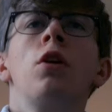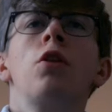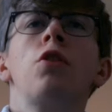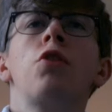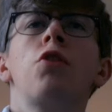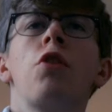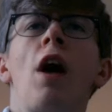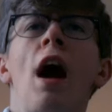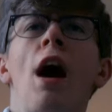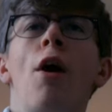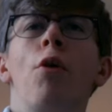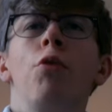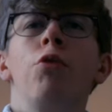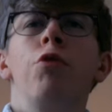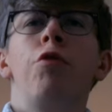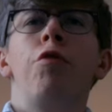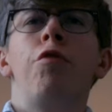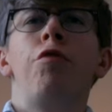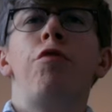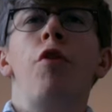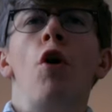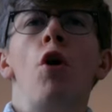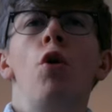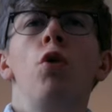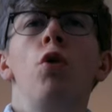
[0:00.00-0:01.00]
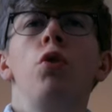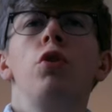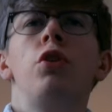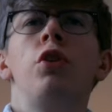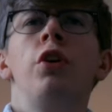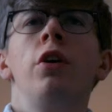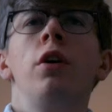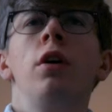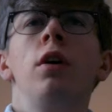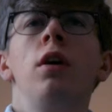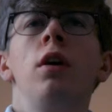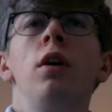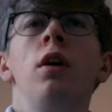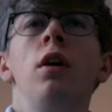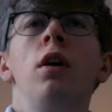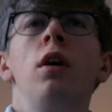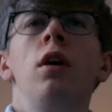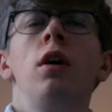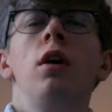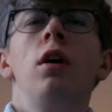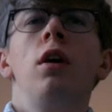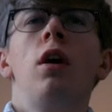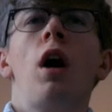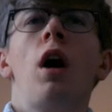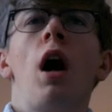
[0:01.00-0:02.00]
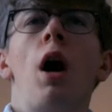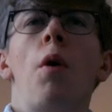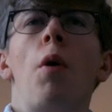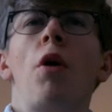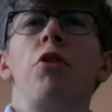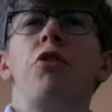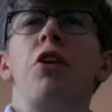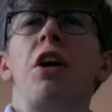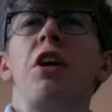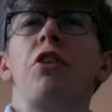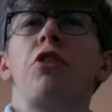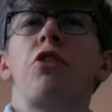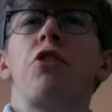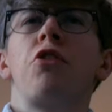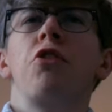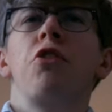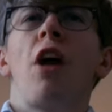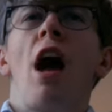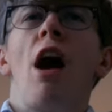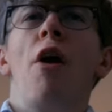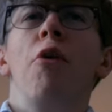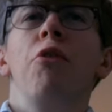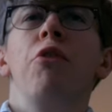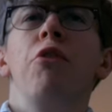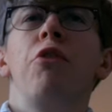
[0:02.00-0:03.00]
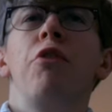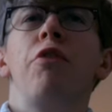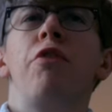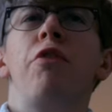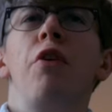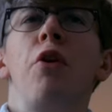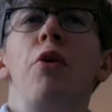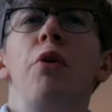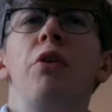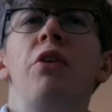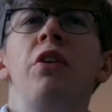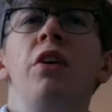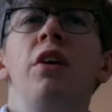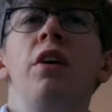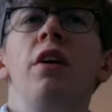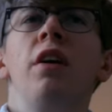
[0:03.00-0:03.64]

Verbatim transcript: Ground food? I won't eat ground food.